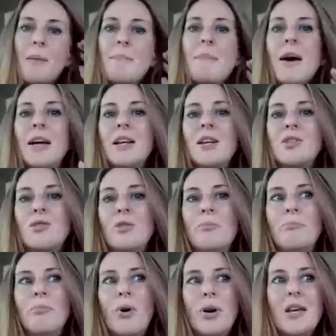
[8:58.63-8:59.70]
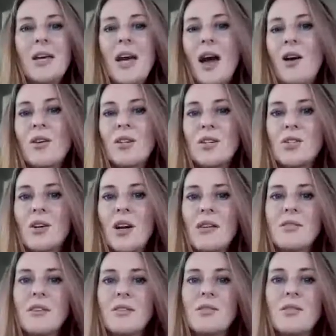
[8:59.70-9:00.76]
may need to embody character
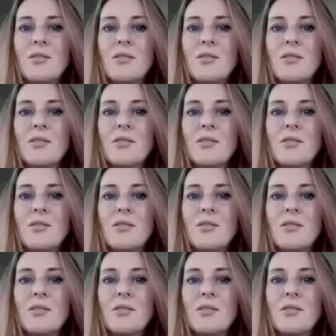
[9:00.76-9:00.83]
traits